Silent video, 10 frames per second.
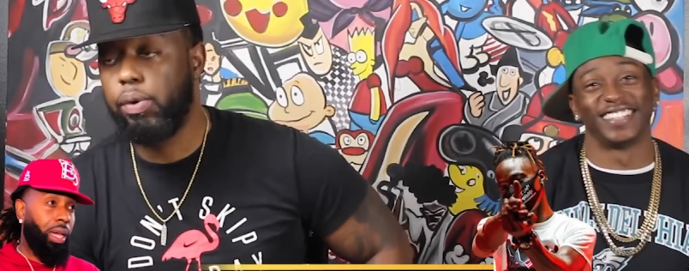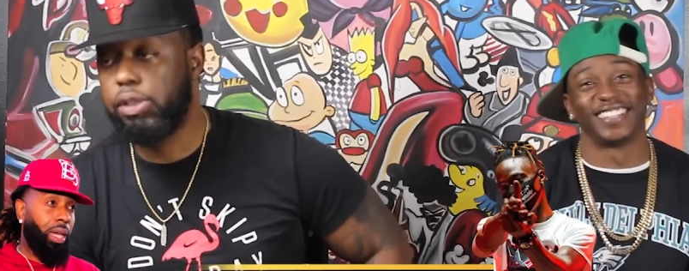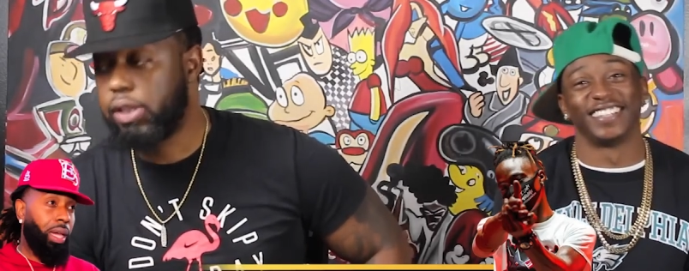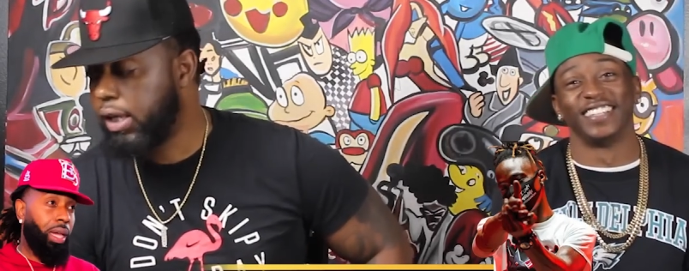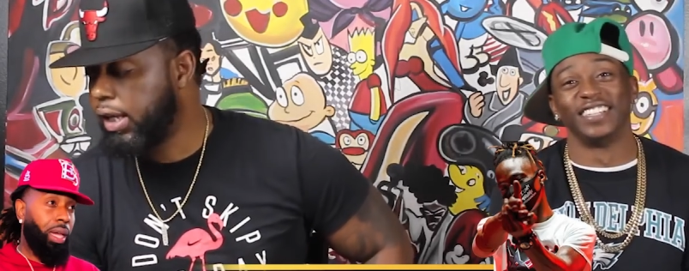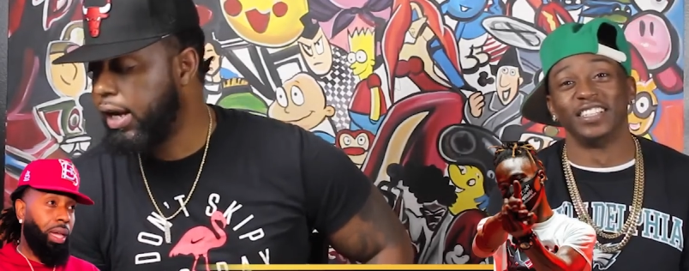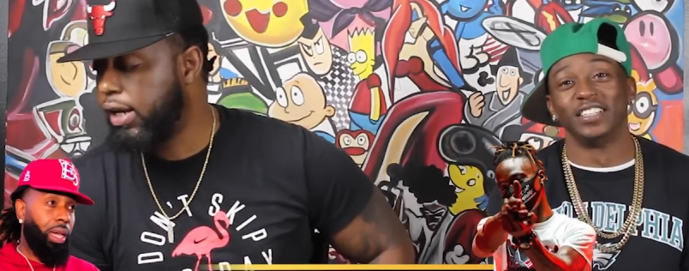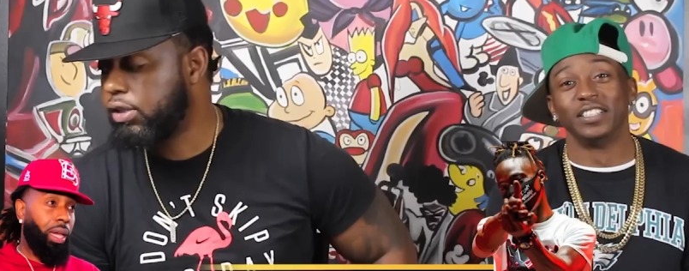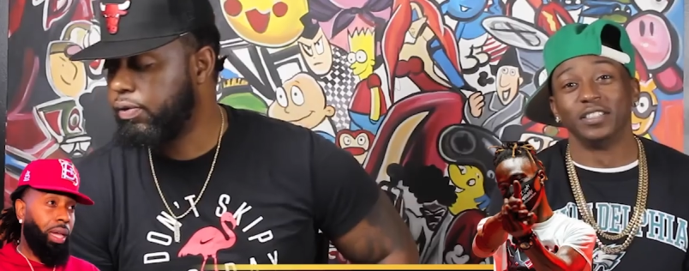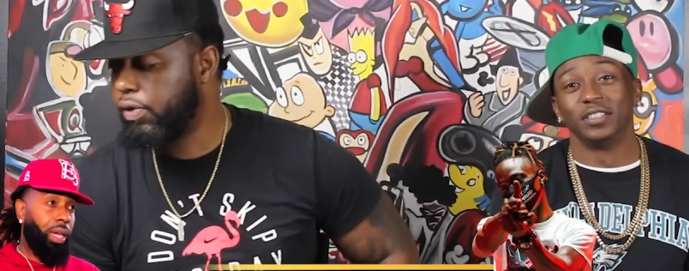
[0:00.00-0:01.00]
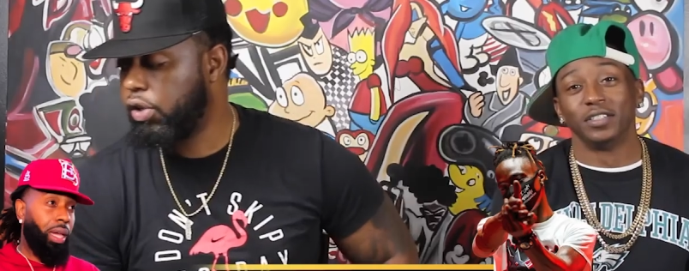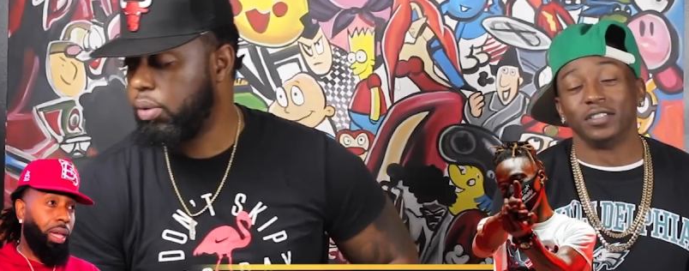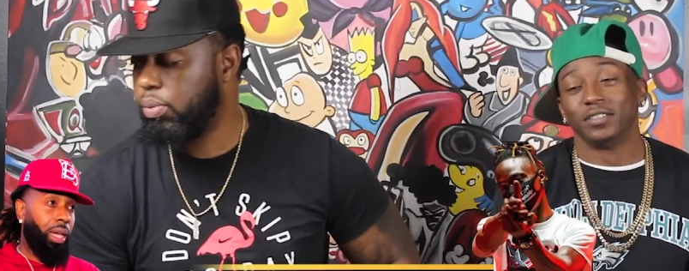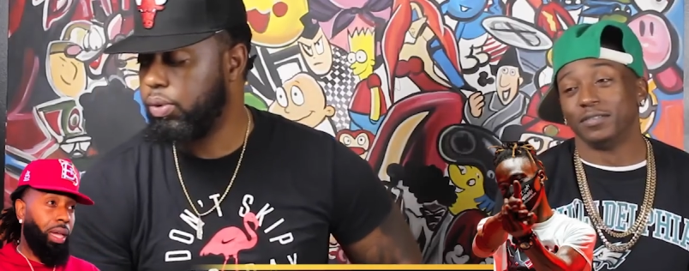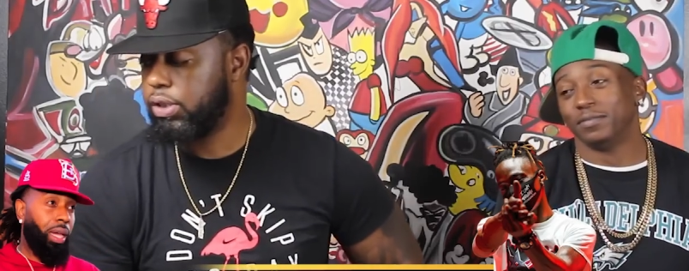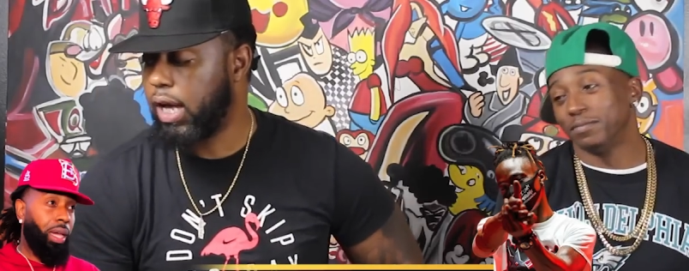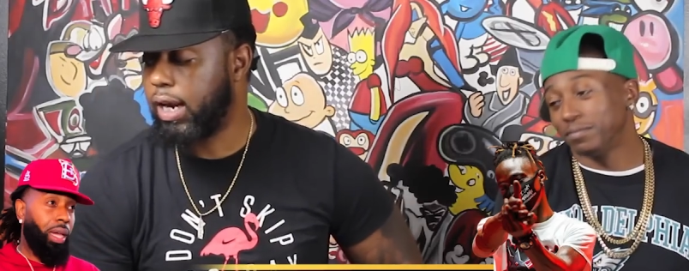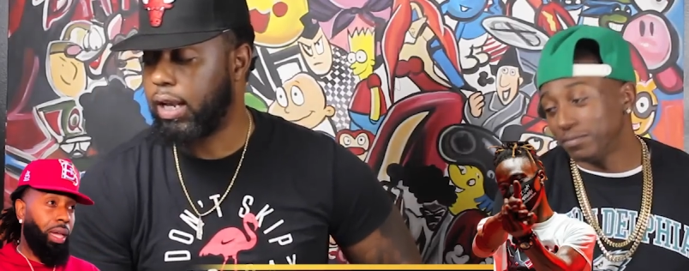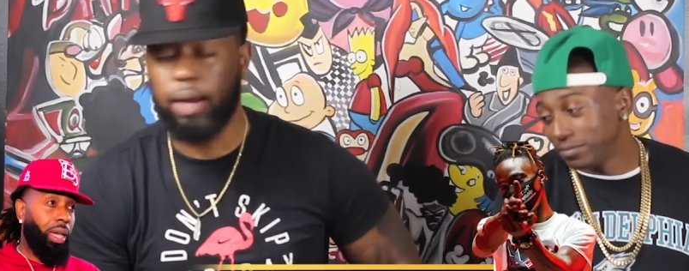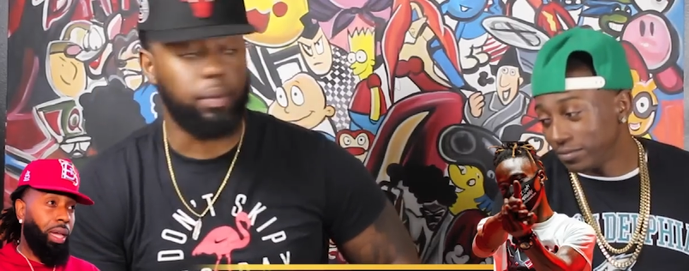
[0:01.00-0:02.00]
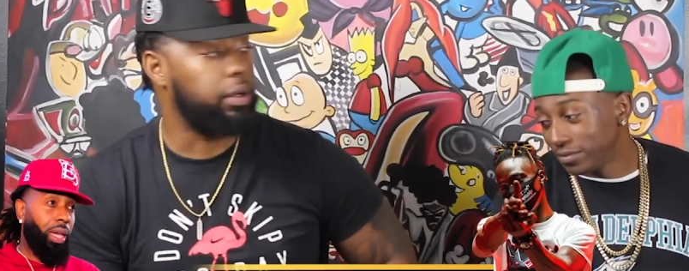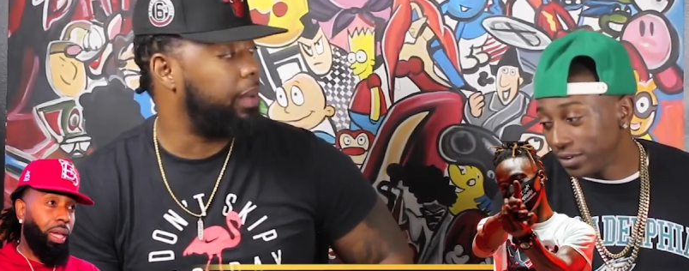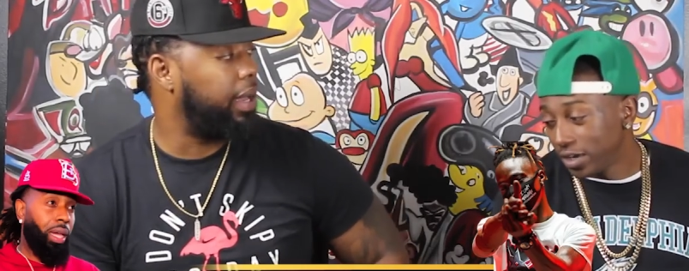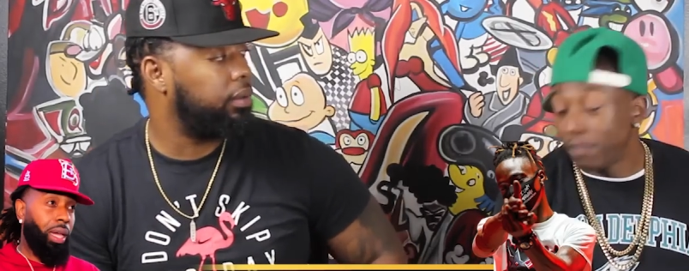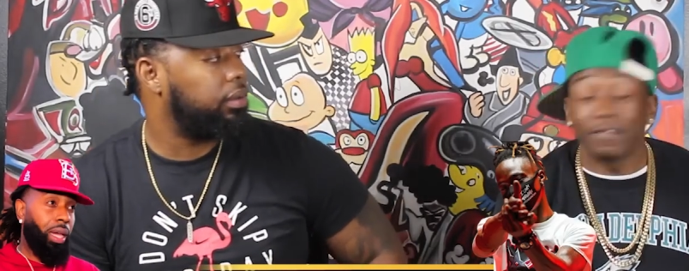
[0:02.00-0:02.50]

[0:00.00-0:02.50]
Speaker 1: I wish Kid Chaos and Verb was not a light work battle.